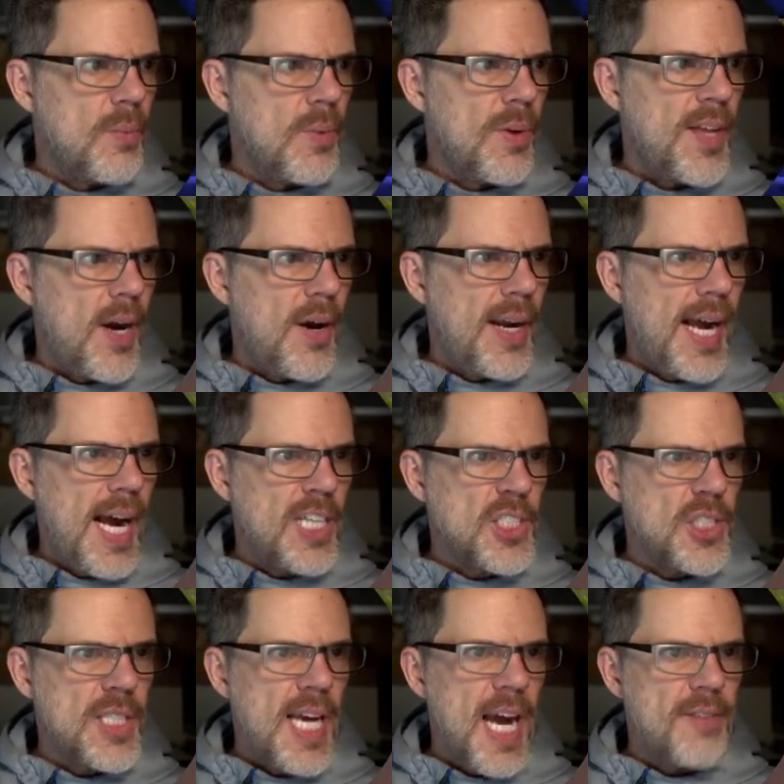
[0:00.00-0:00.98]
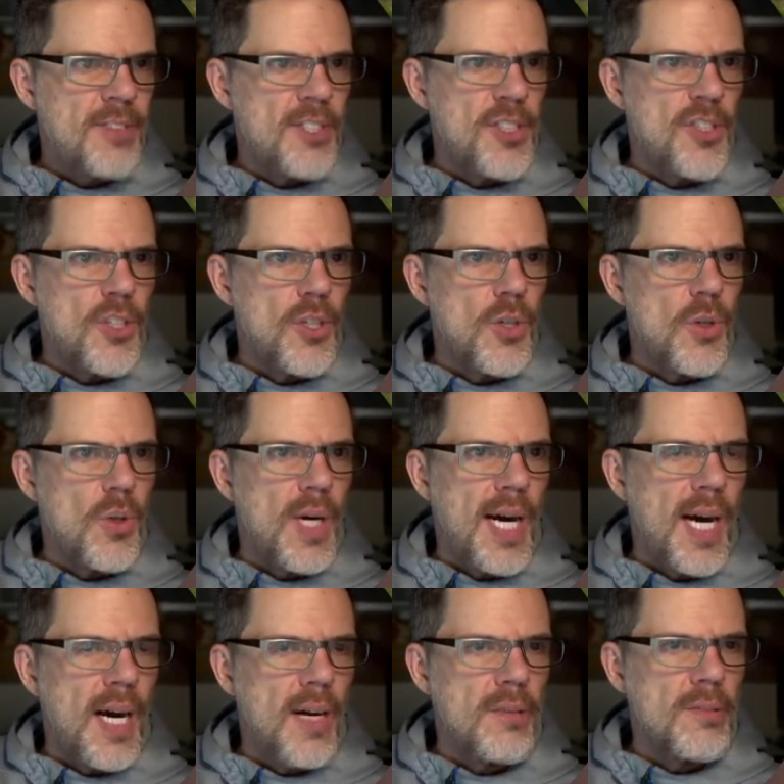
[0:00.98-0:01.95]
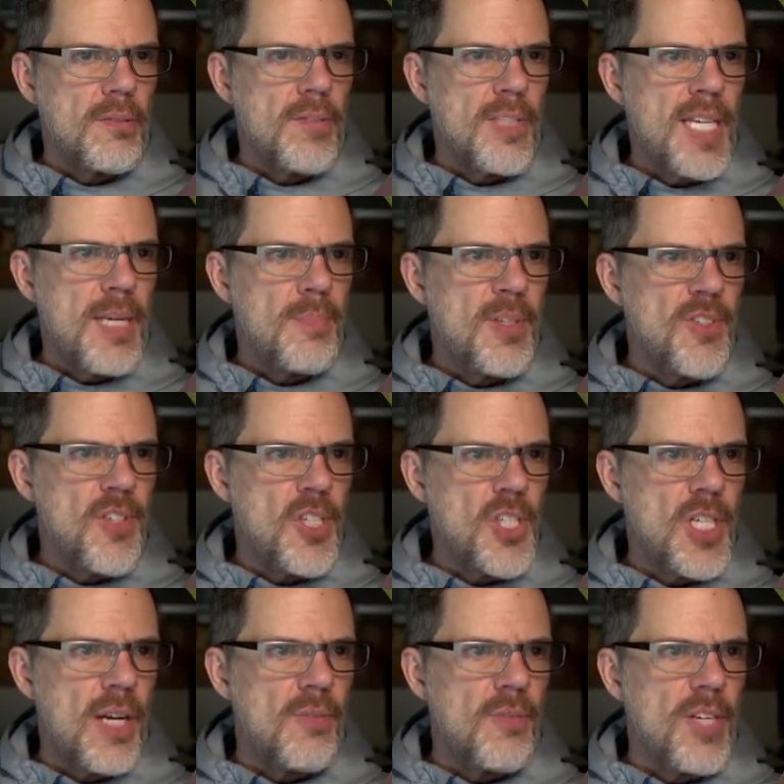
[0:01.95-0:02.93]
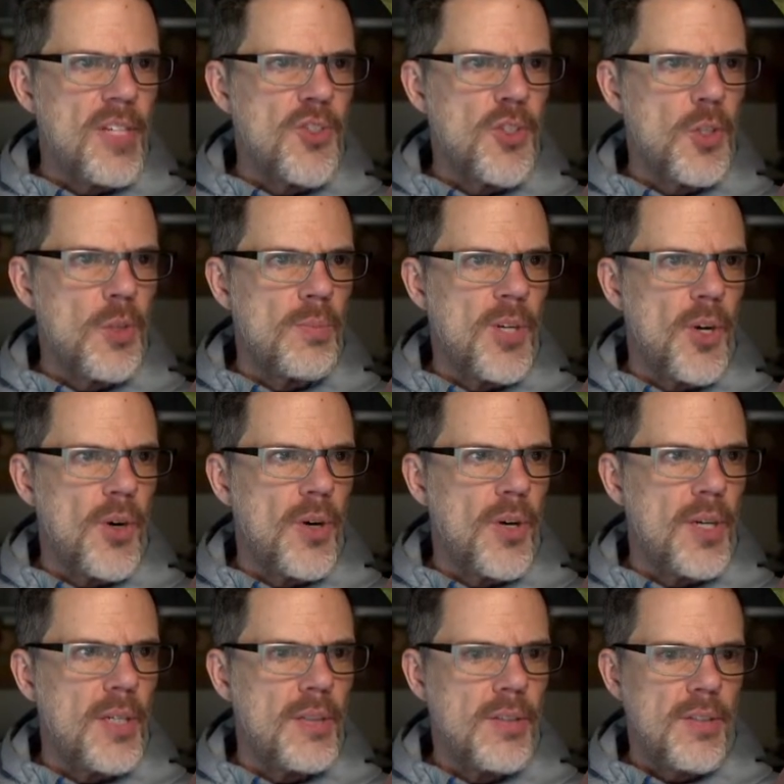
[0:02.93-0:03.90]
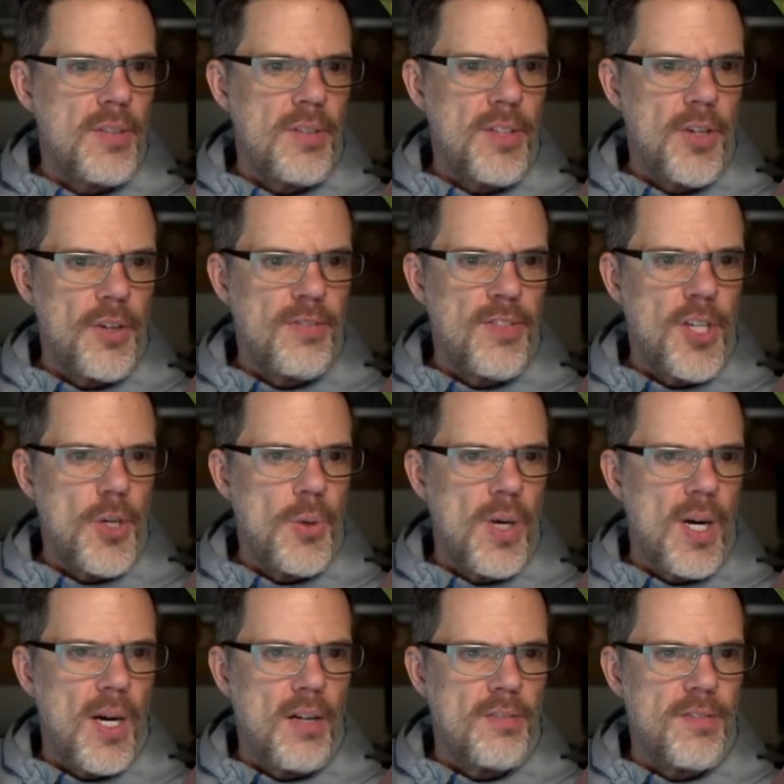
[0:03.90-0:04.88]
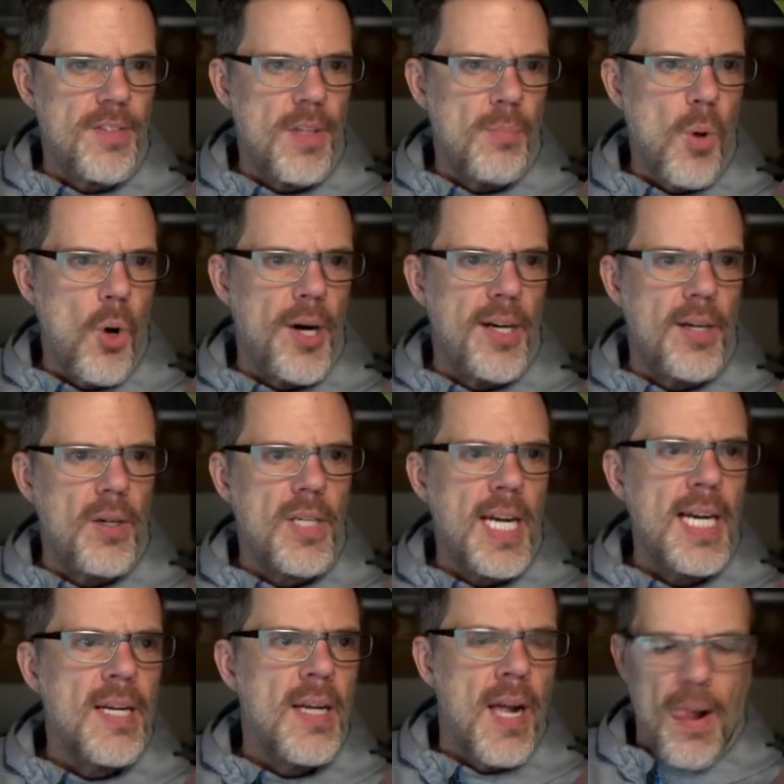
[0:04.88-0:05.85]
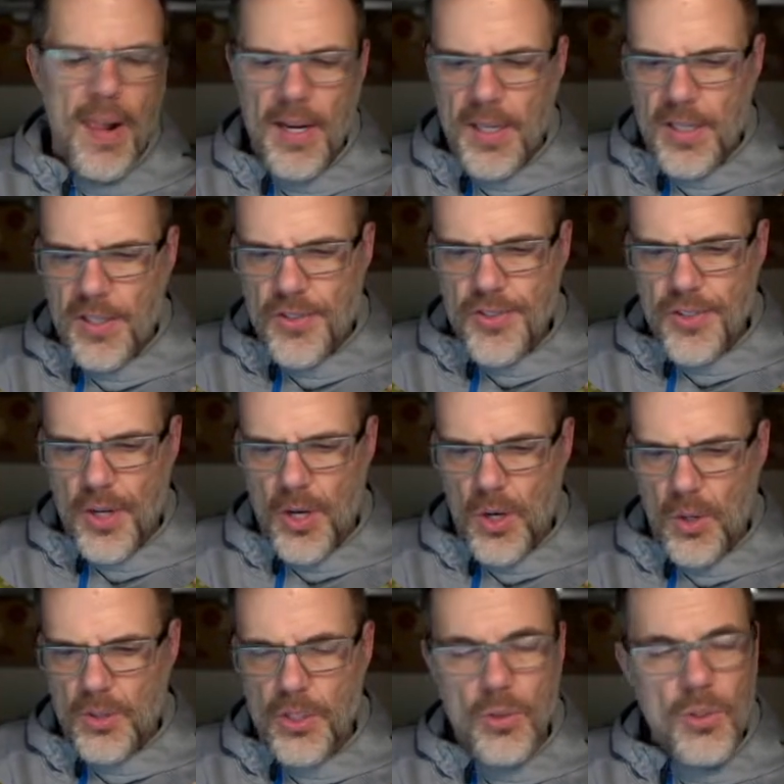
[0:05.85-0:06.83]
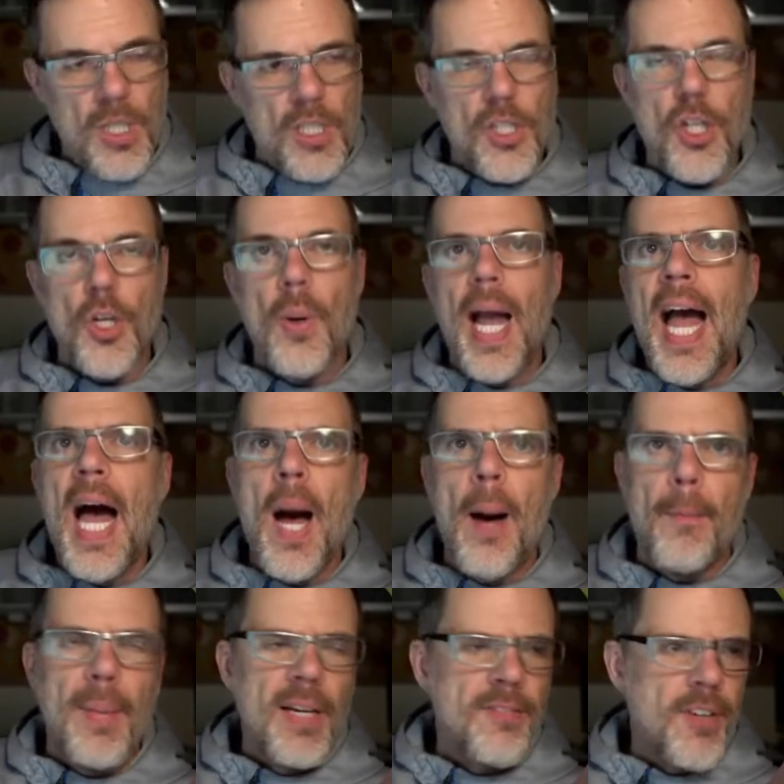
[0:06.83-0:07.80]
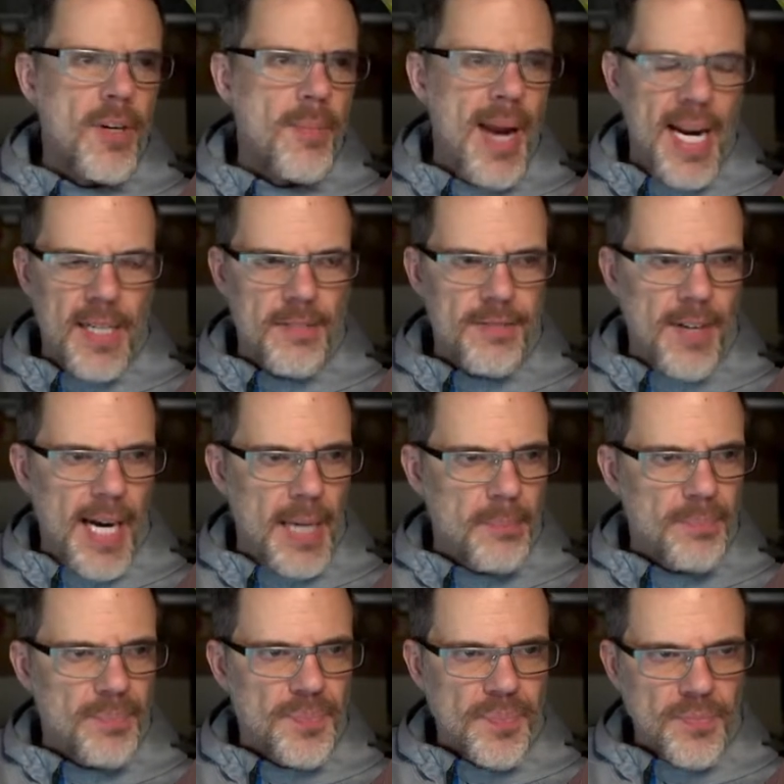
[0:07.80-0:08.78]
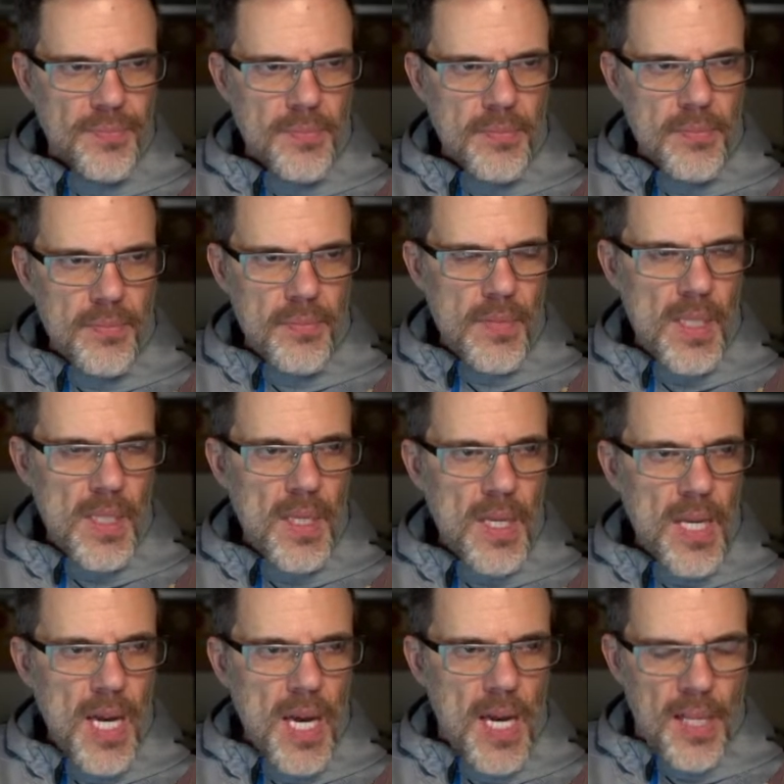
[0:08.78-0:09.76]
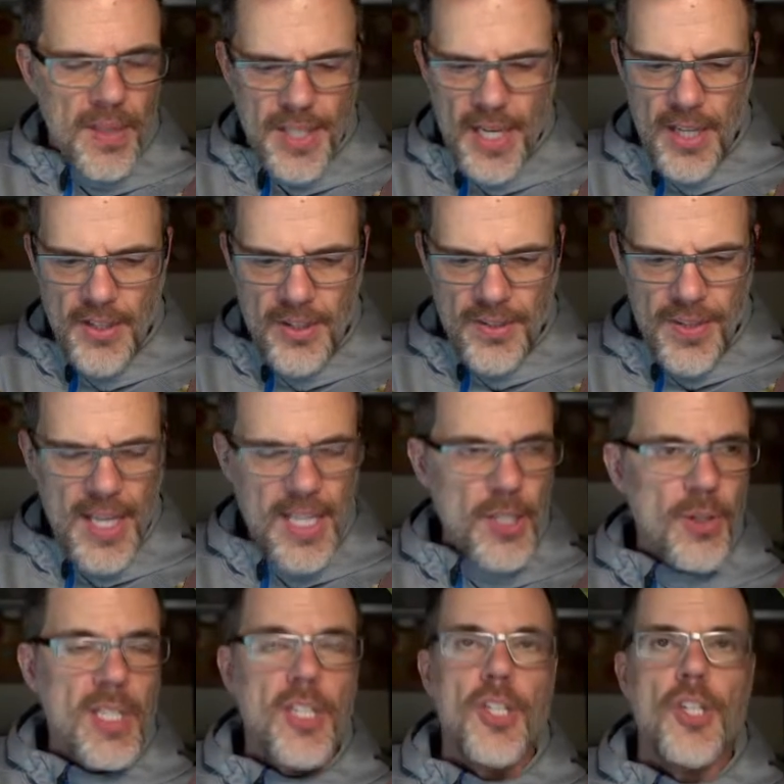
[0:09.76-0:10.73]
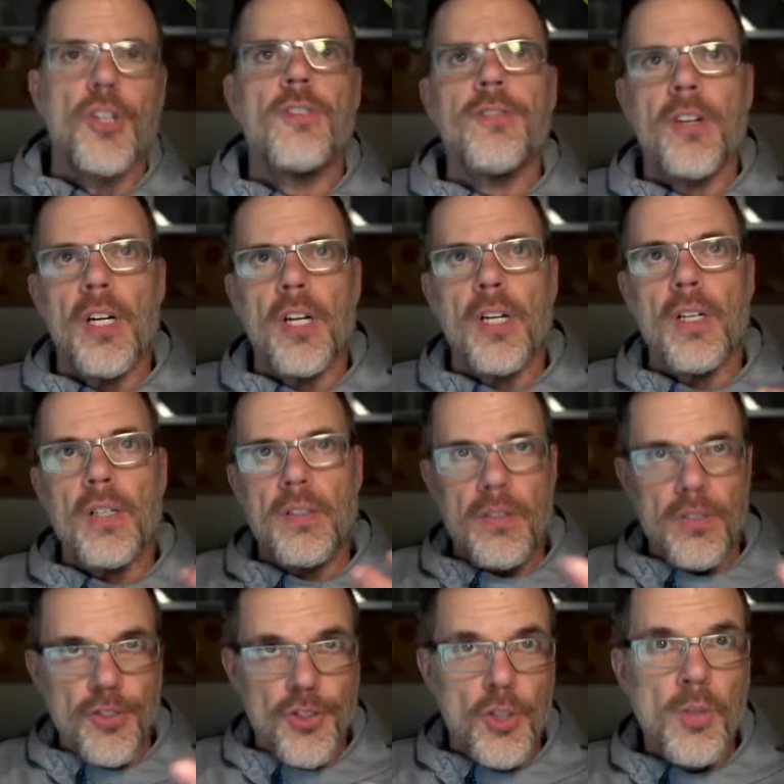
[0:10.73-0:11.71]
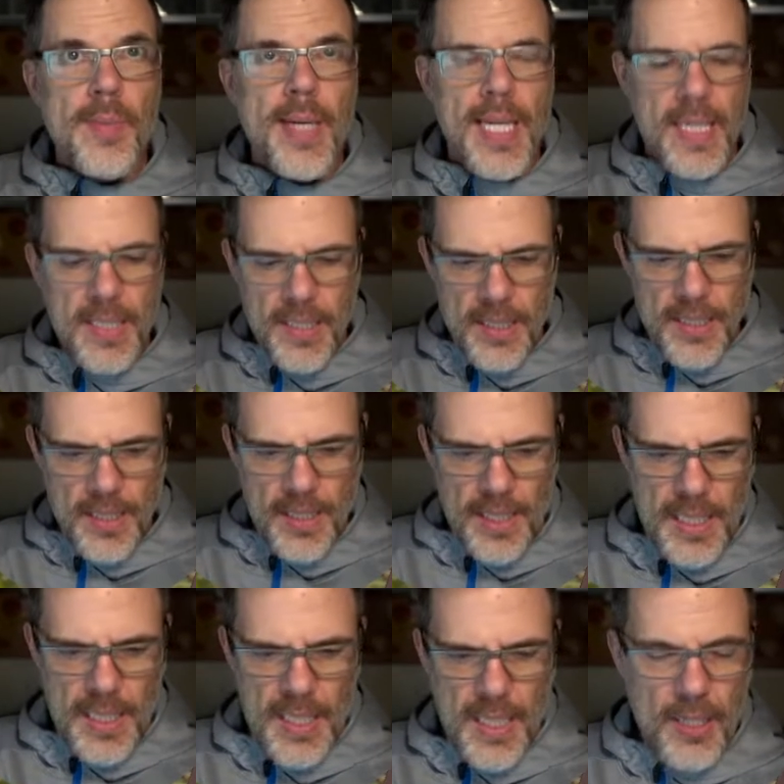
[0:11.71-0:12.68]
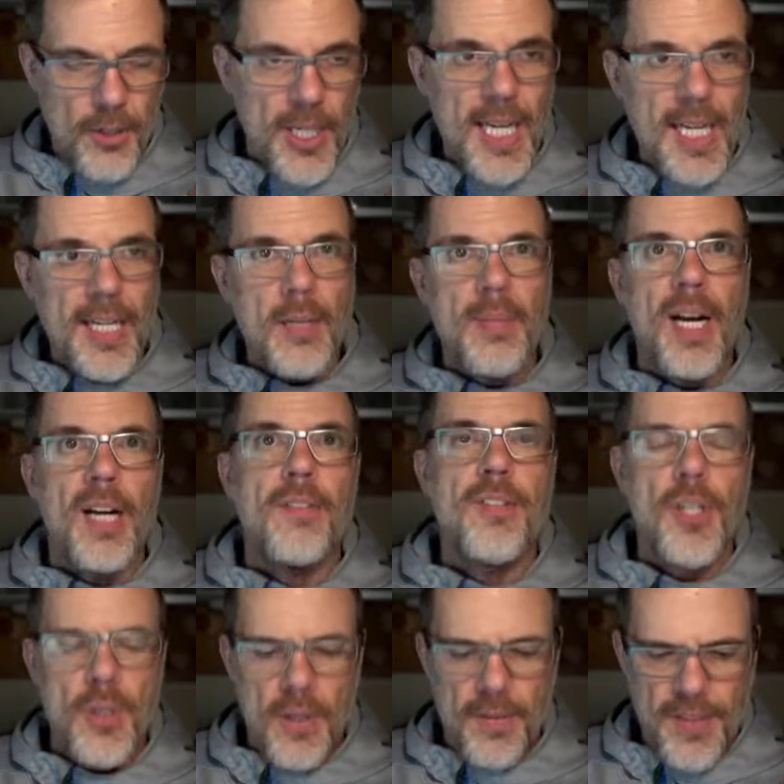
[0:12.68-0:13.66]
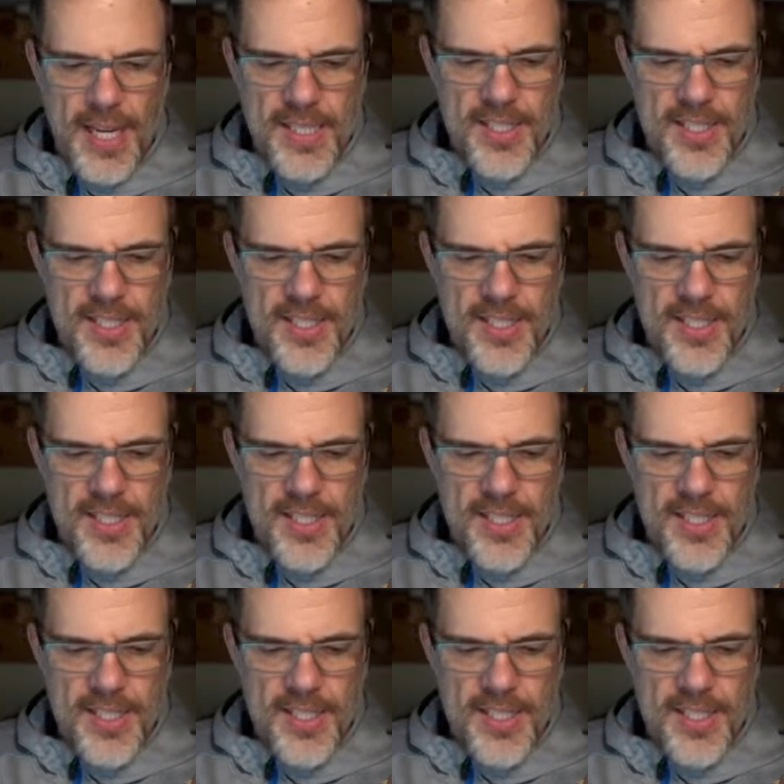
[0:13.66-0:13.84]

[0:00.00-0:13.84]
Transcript: without actually having to reposition and rezoom your view of the board, okay? So you could do M for magnify. The other thing you can do for zooming or getting a better view of